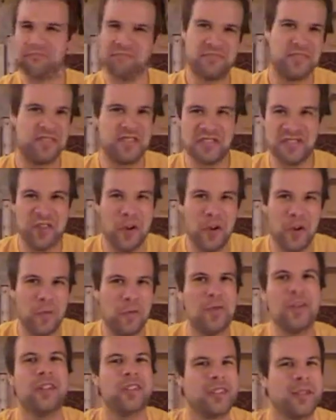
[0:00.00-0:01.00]

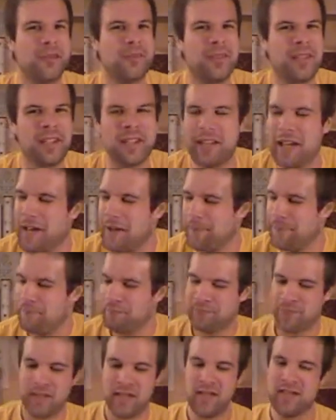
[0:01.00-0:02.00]
stone, something like that.
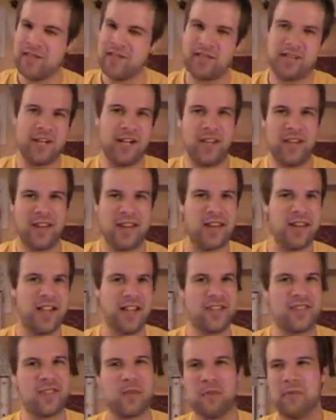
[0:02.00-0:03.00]
Just kind of that
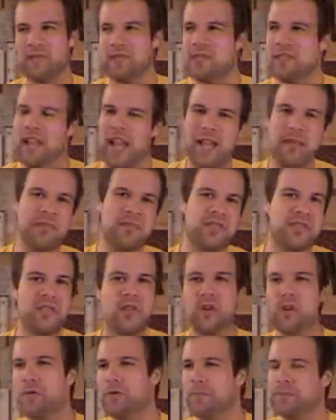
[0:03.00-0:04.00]
nice, almost
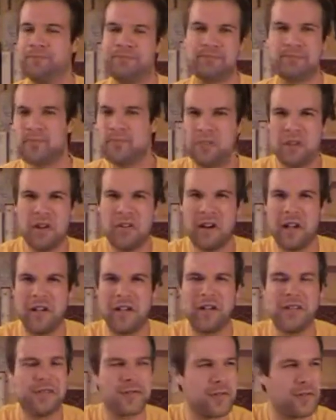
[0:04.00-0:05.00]
limestone
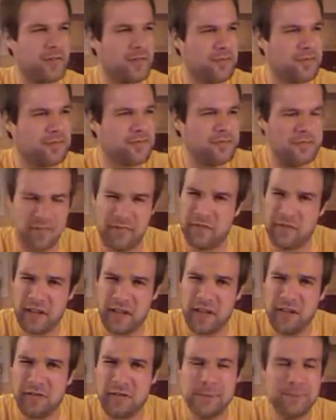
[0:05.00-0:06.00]
minerality sort of
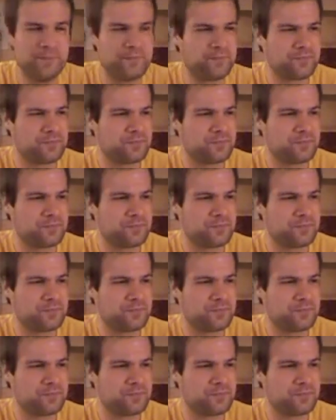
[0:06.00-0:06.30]
flavor.